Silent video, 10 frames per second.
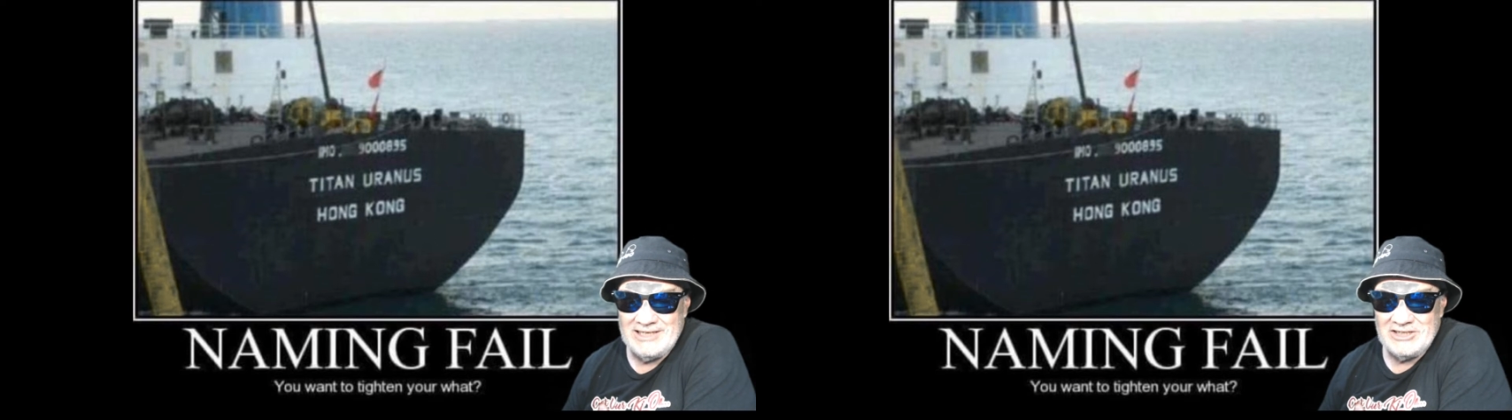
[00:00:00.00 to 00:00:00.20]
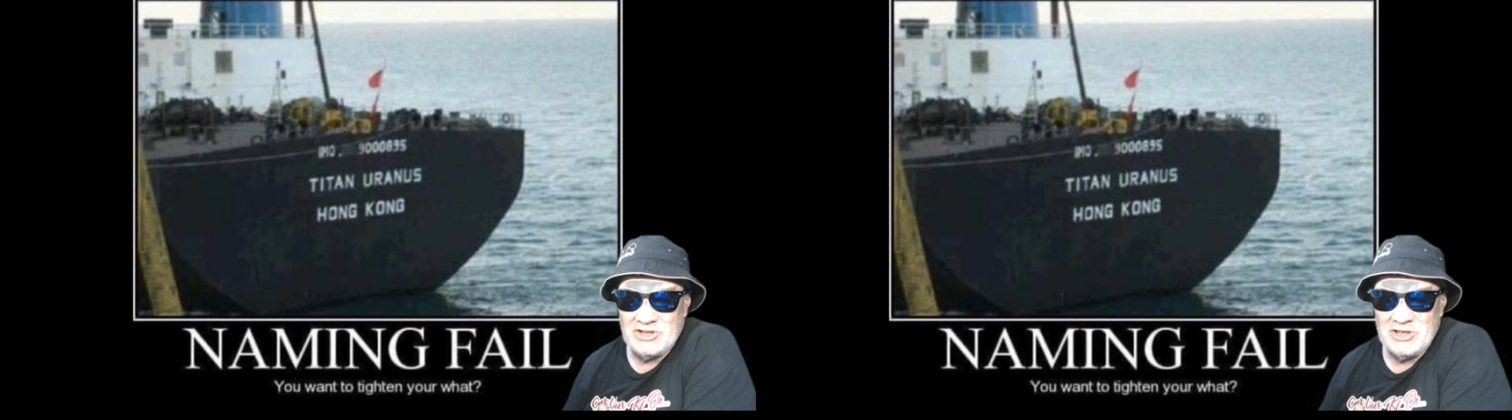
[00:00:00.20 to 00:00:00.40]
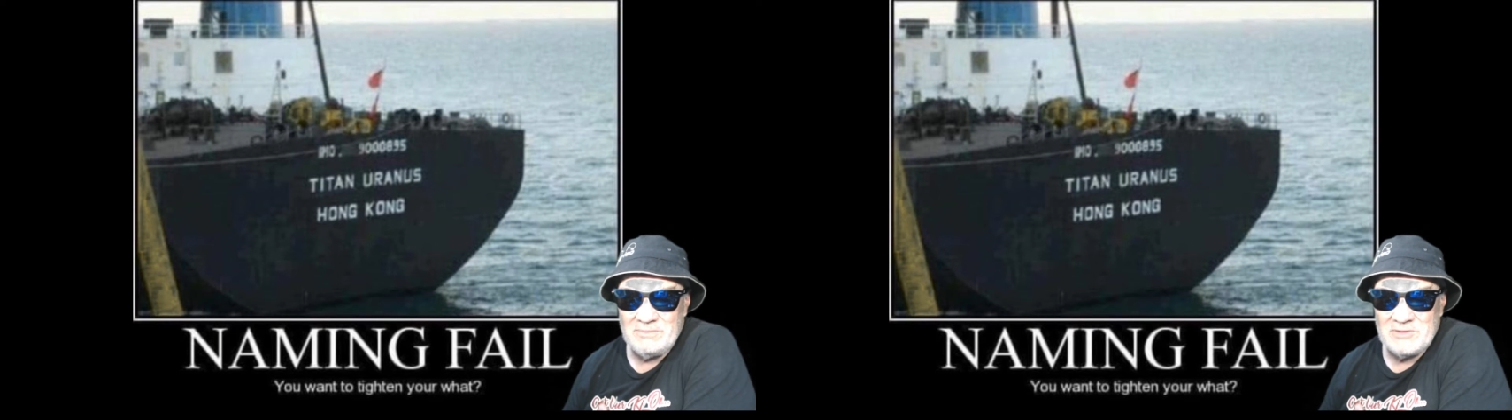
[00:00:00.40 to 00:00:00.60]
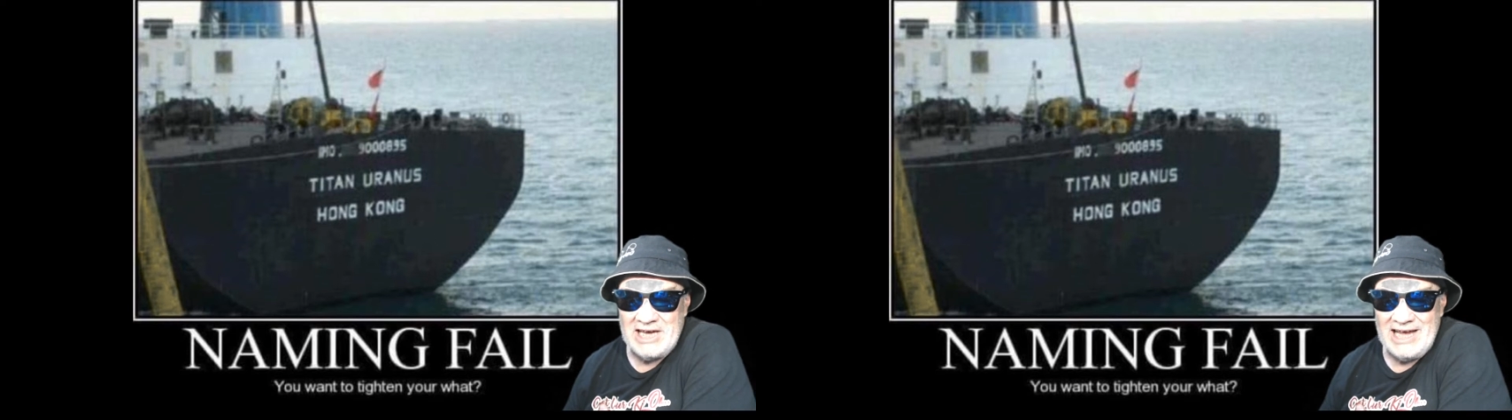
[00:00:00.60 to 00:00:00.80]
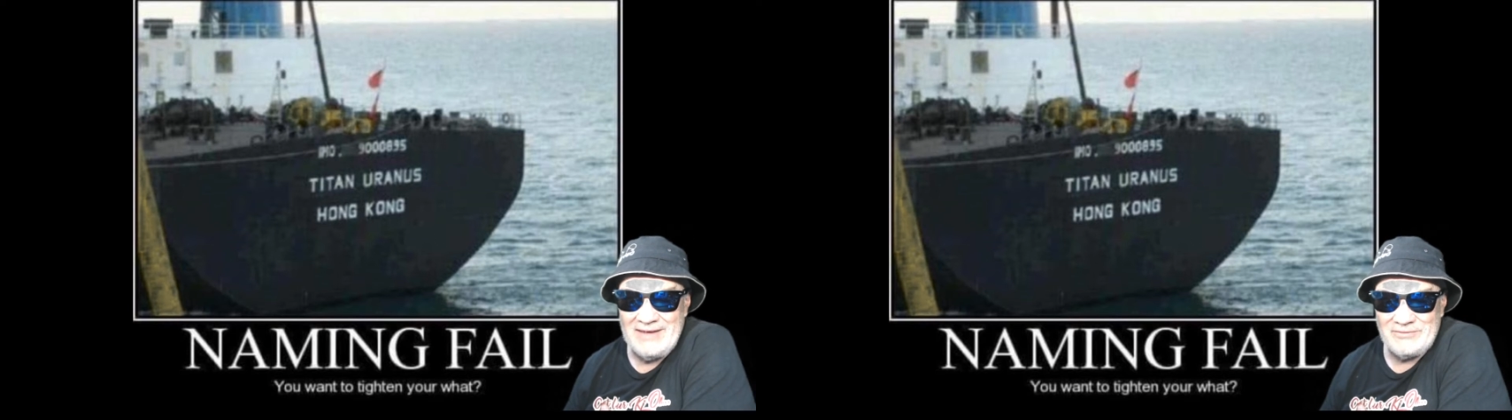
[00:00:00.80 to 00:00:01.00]
ships
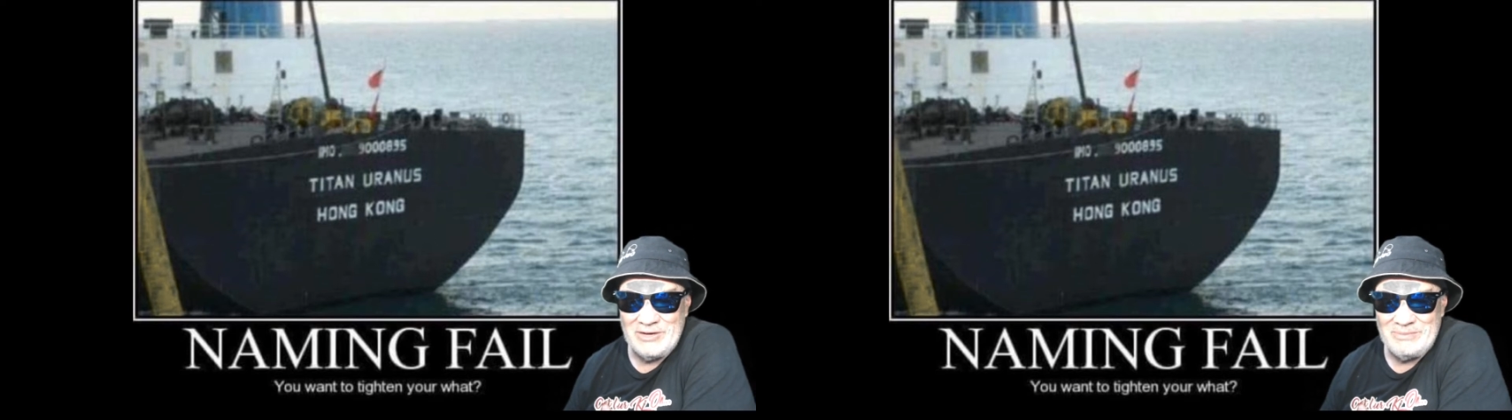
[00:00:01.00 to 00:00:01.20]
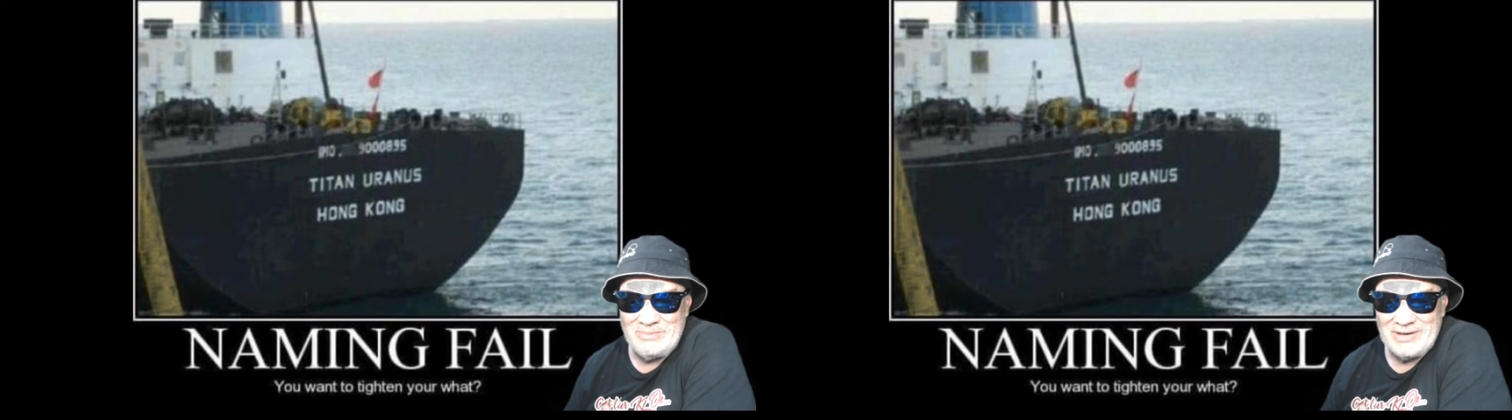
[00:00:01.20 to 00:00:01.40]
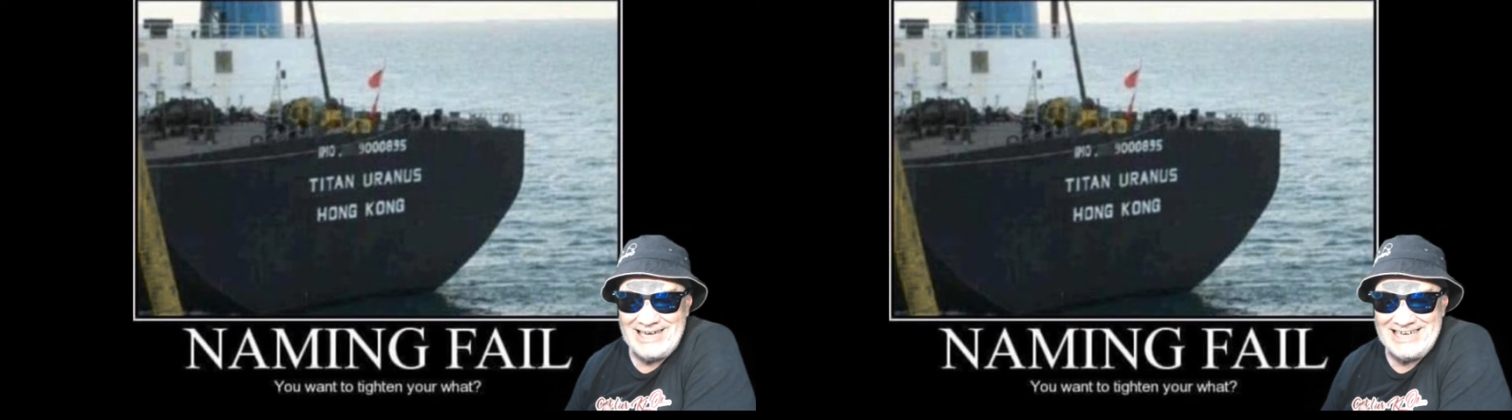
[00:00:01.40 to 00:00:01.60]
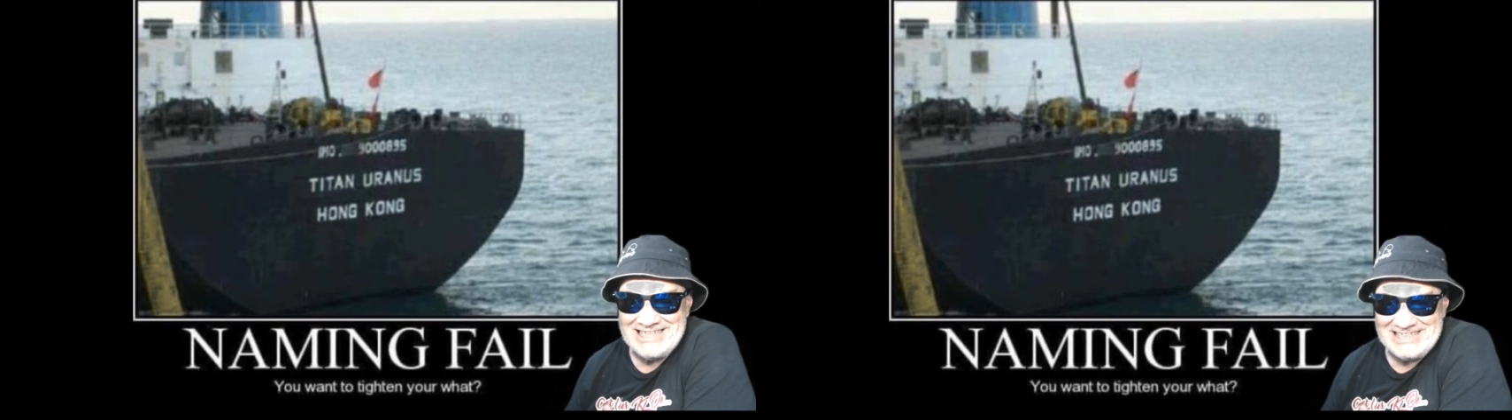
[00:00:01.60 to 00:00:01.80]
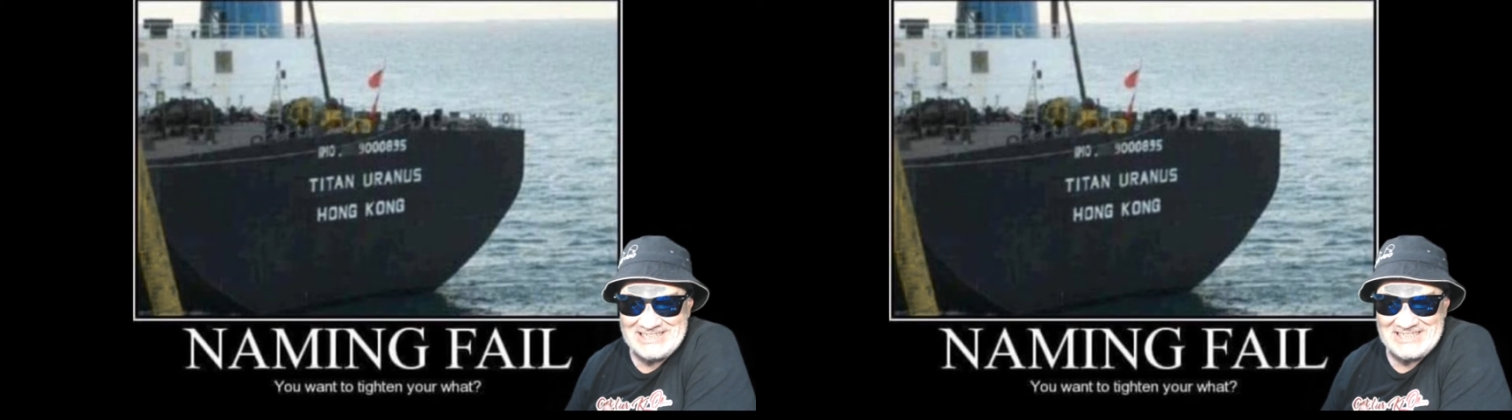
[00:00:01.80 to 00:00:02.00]
after
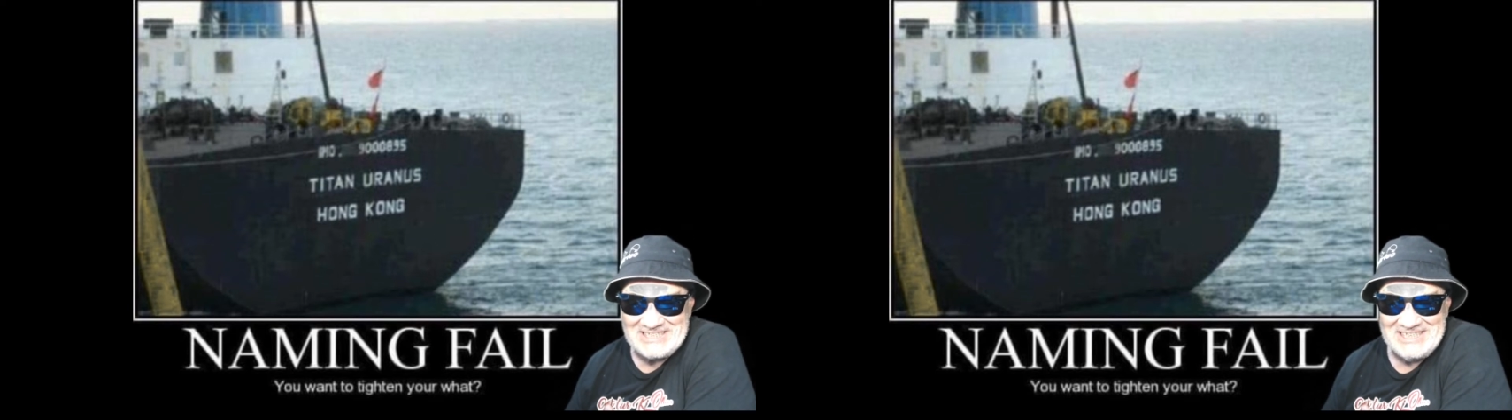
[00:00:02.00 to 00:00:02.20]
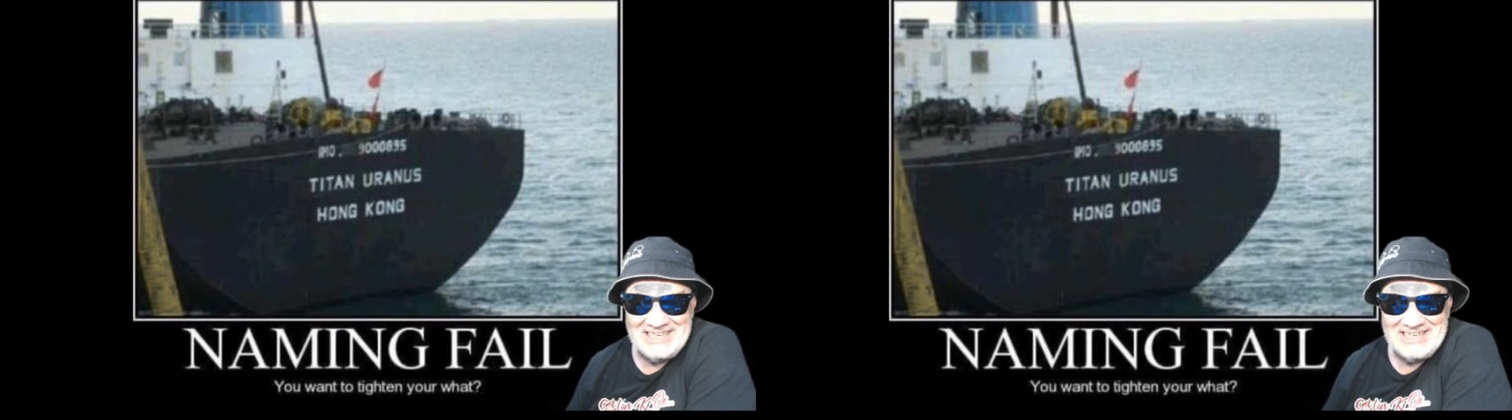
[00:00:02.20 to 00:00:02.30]
planets.